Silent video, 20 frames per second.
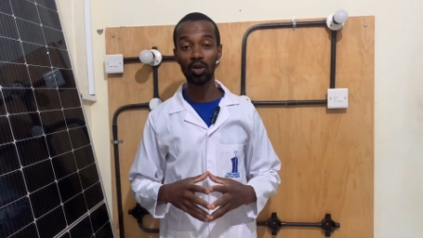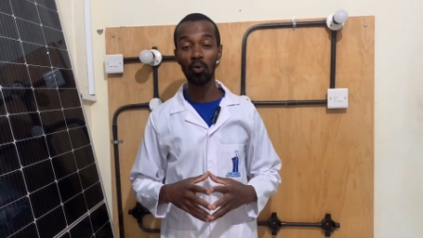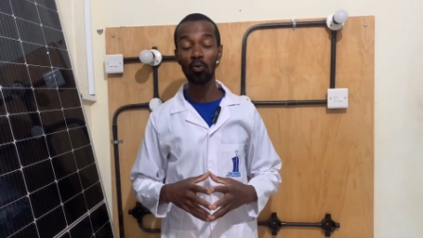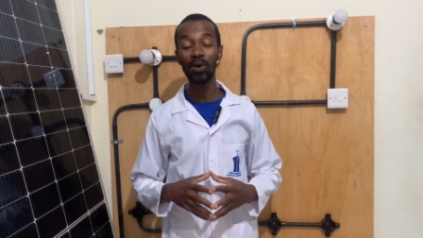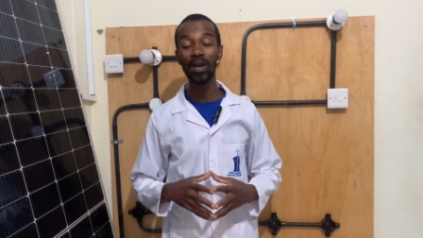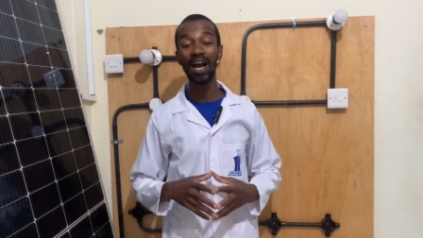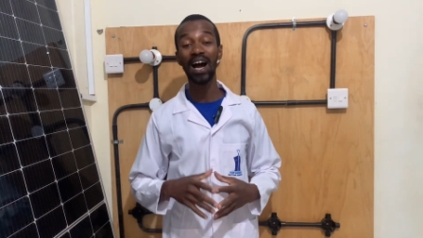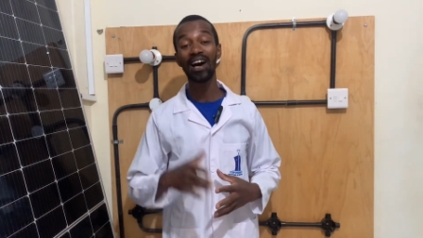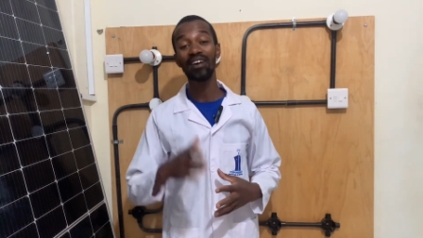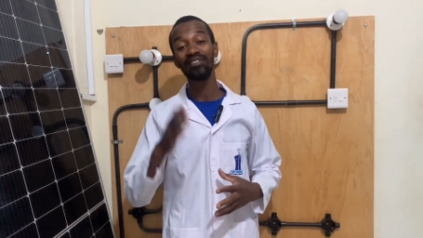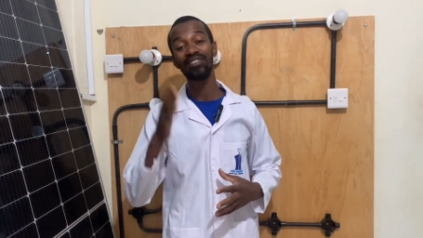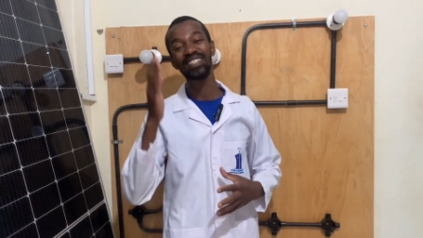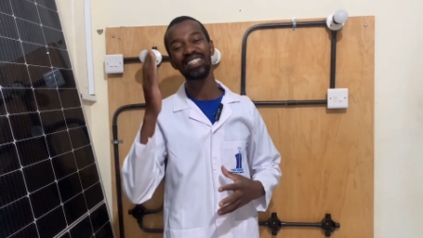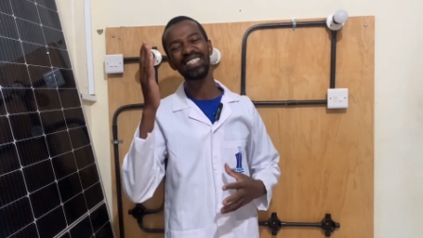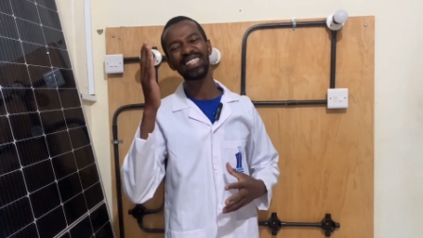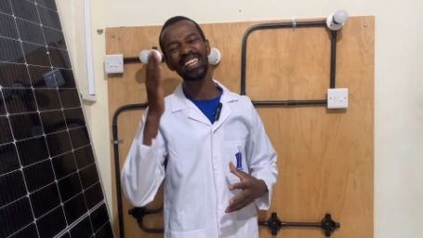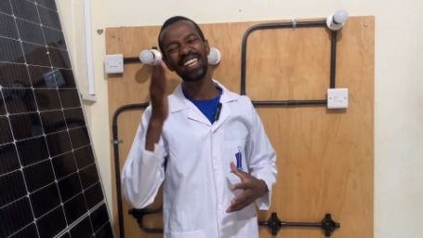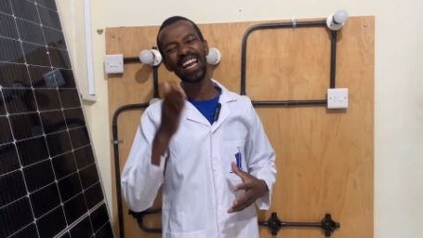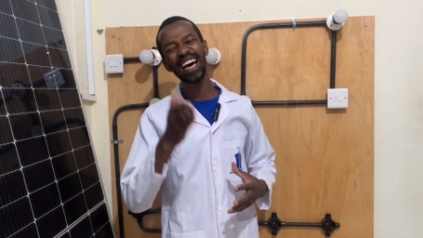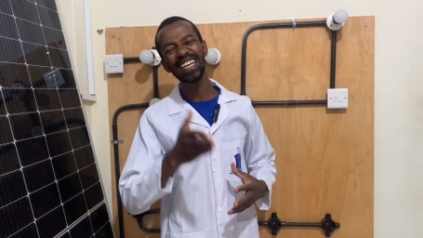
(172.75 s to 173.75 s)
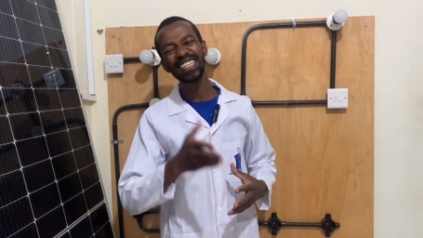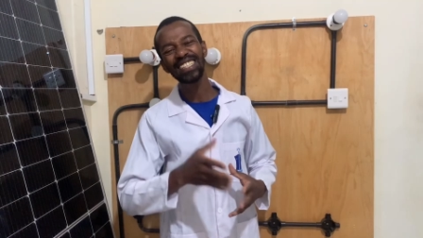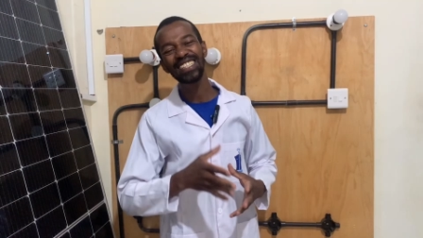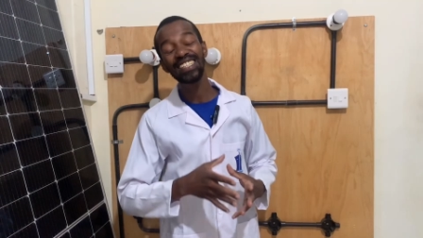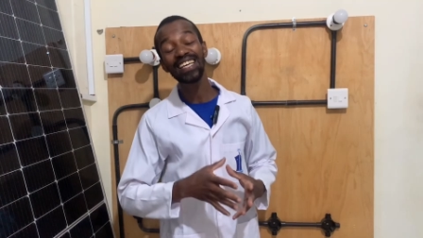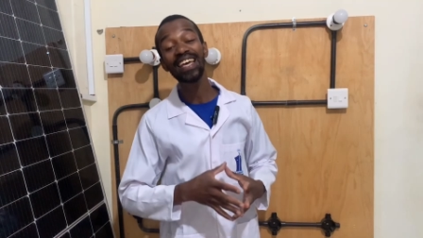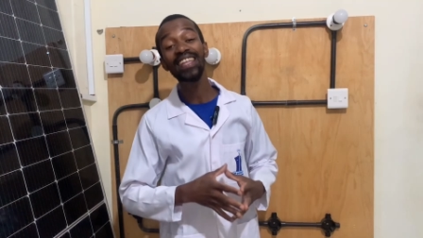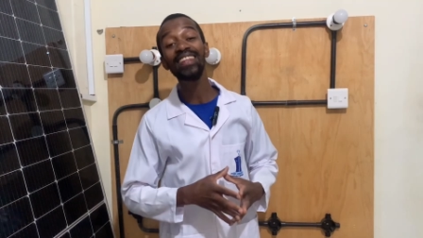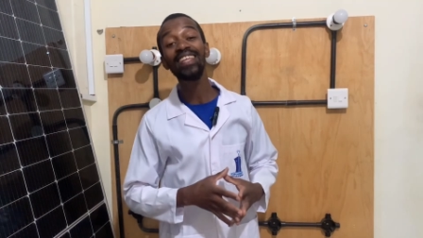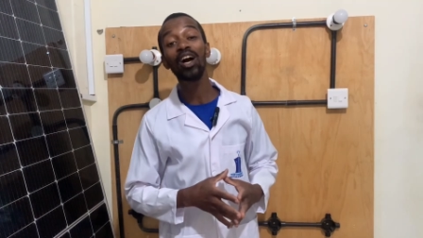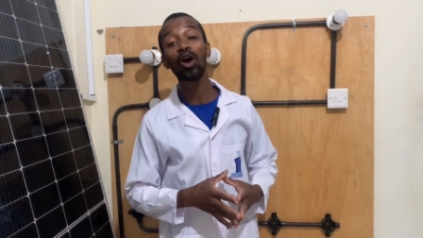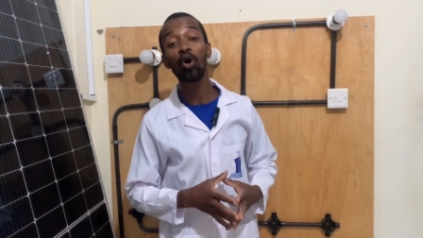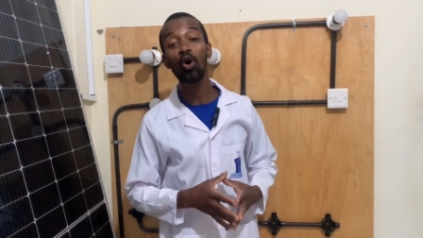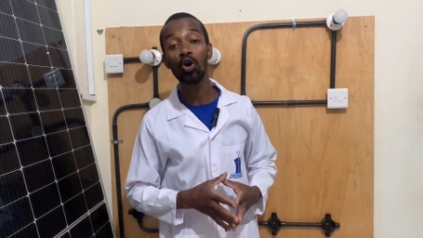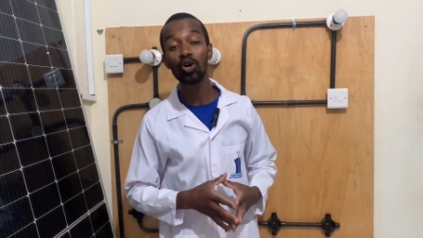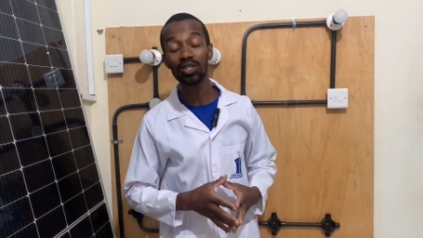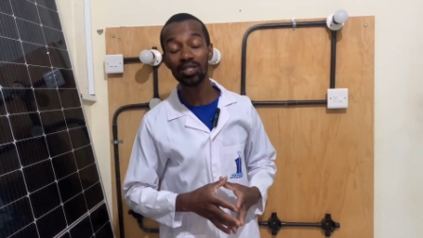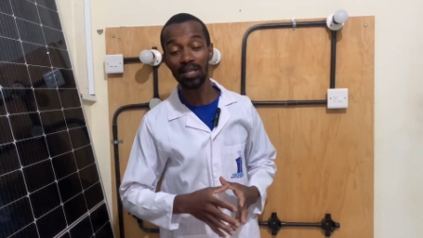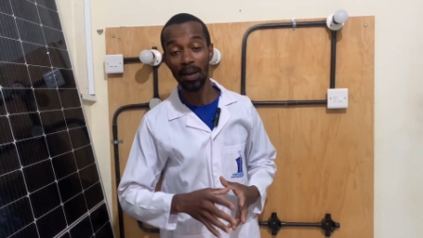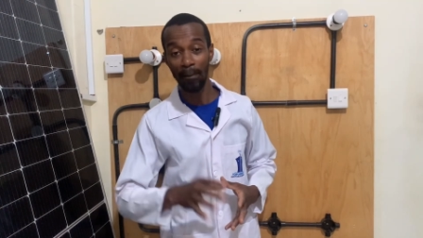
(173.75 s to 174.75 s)
we have slashed the
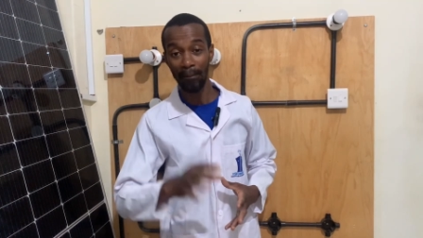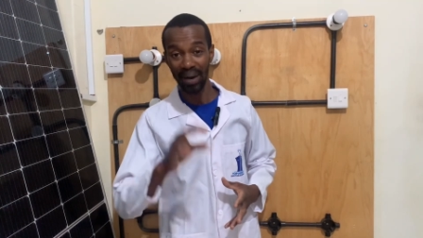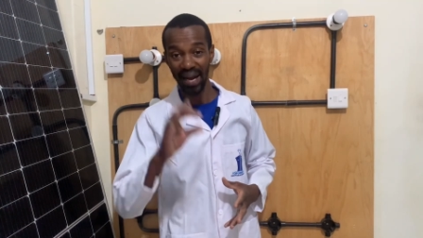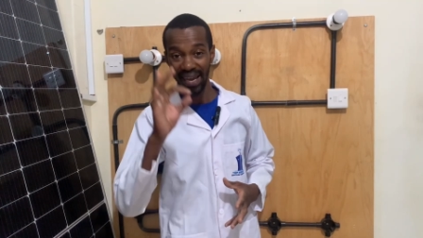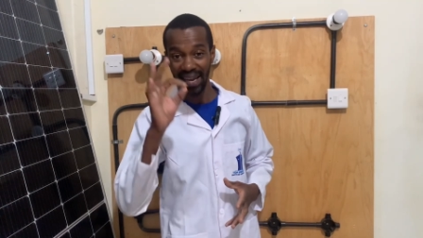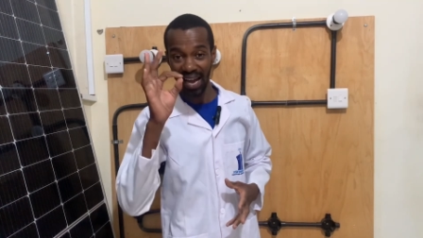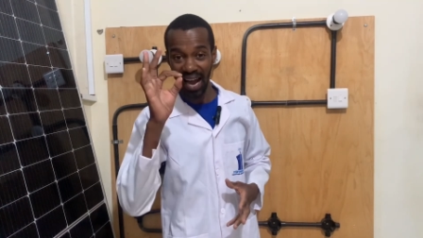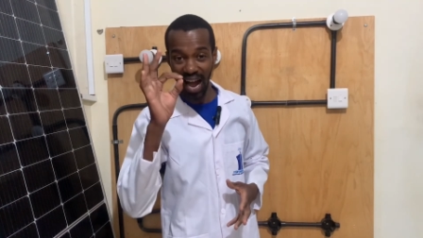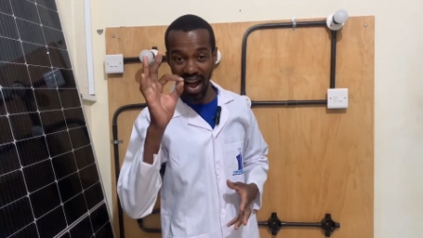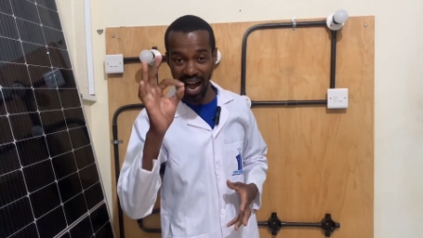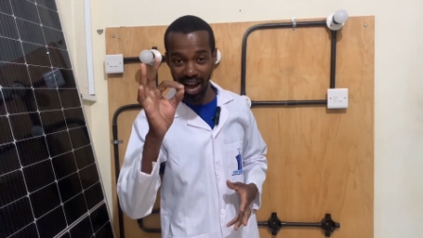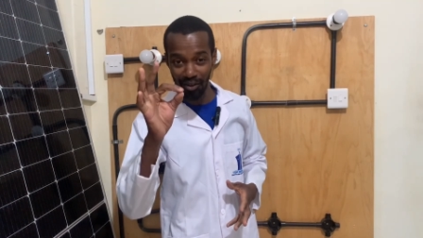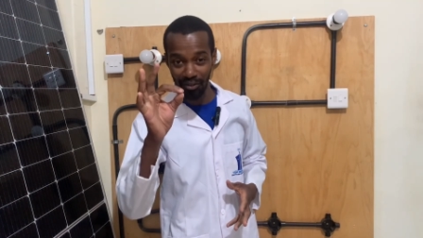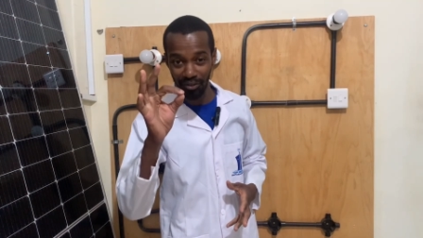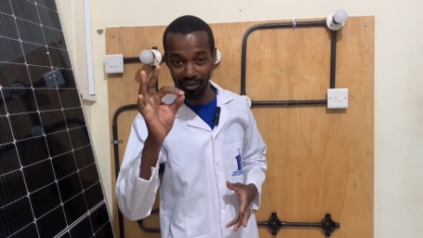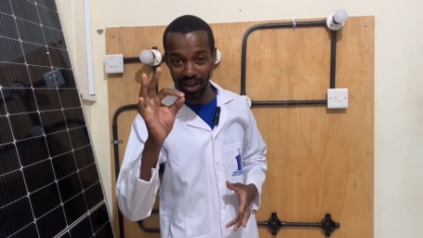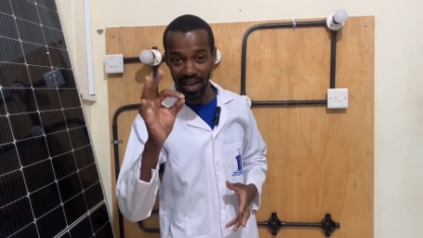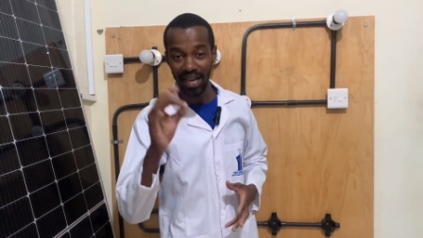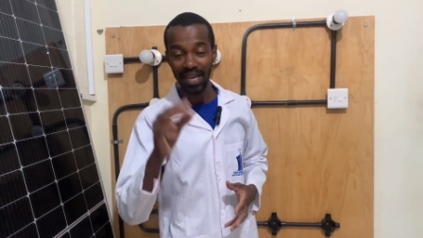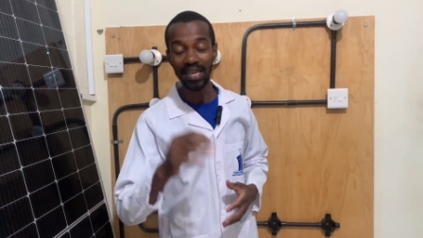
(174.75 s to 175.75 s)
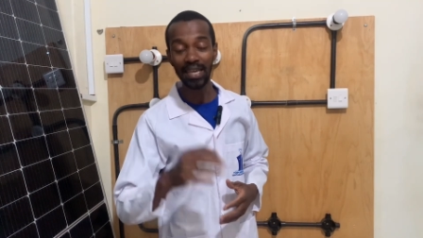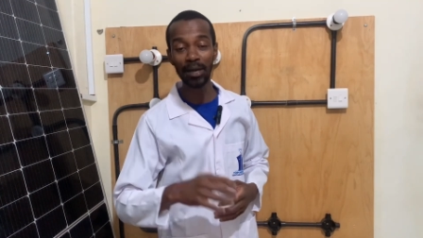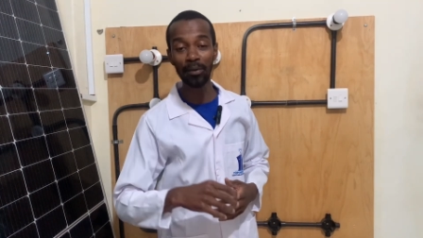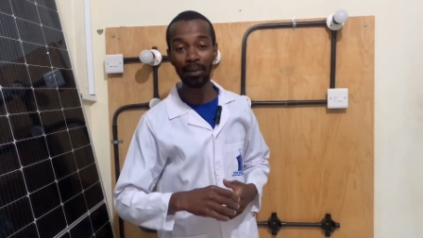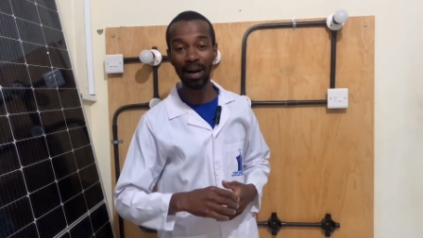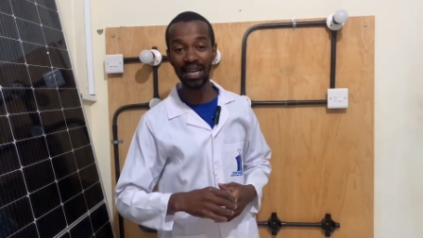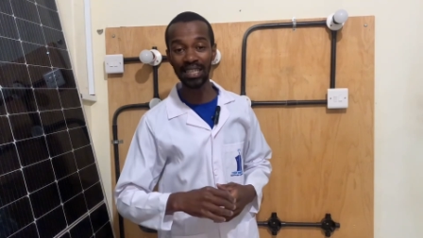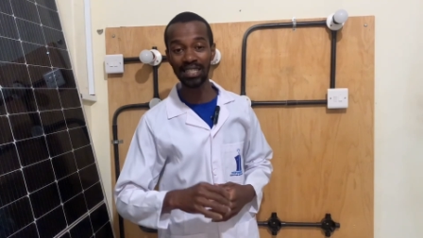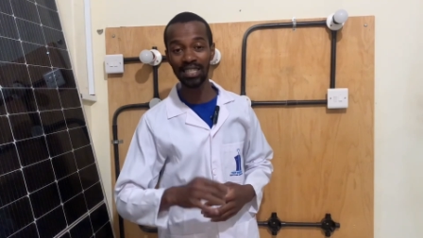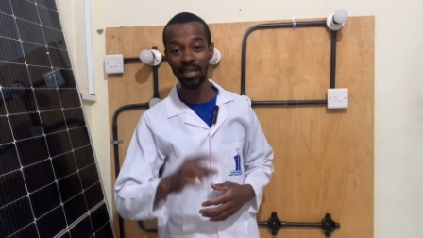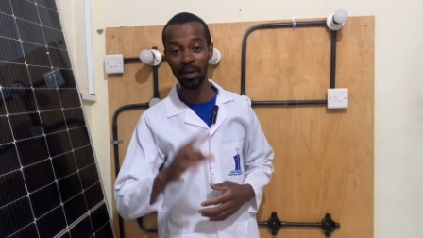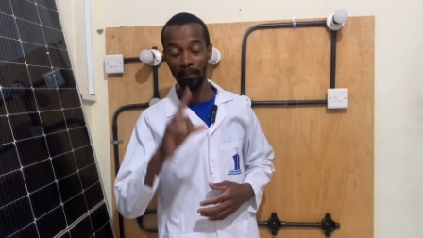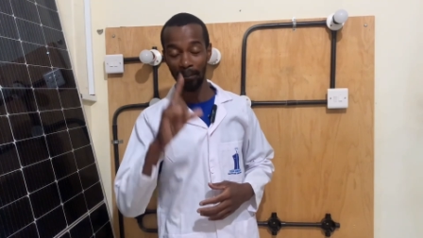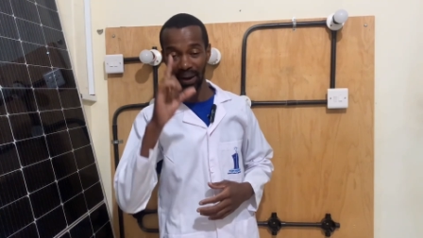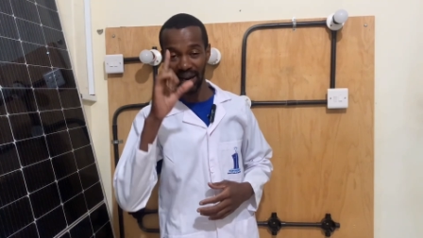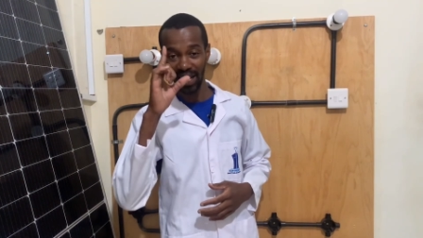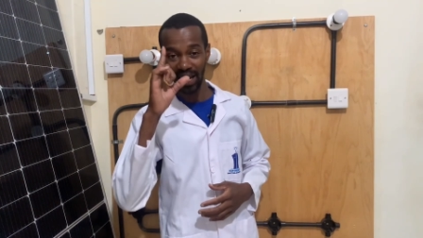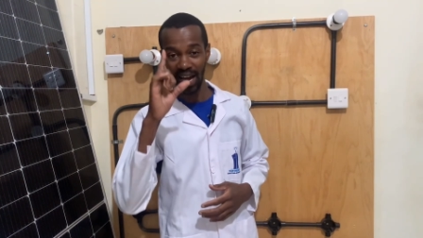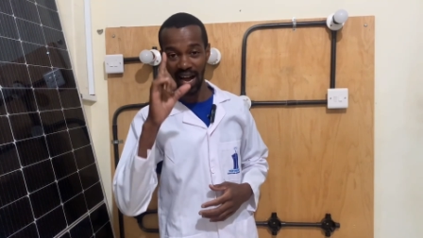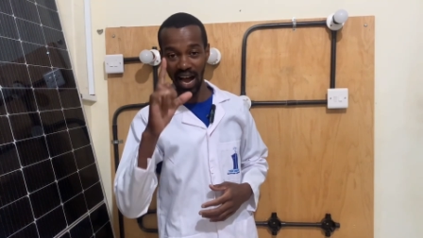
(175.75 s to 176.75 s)
course by half. Imagine
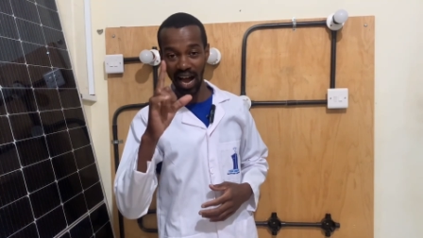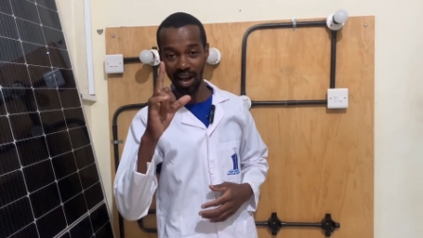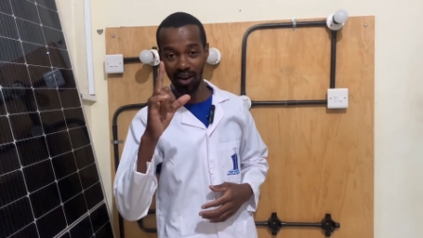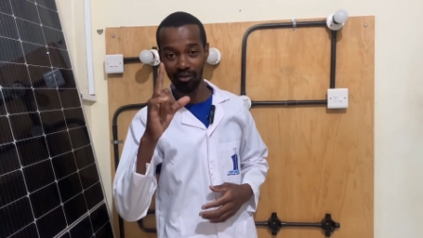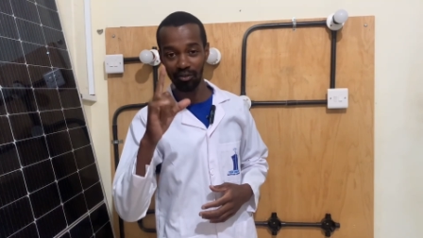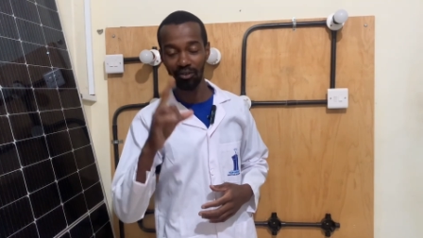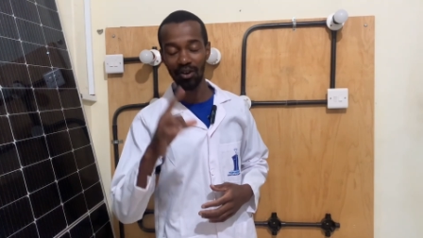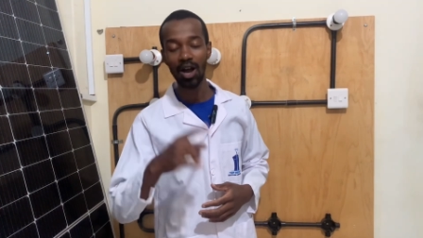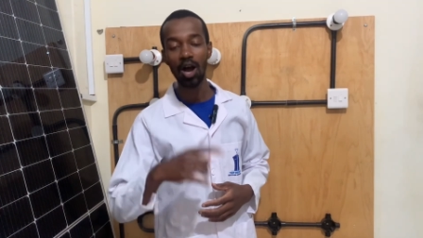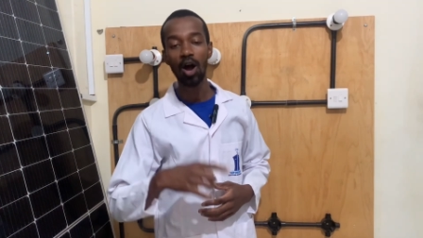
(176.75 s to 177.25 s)
by half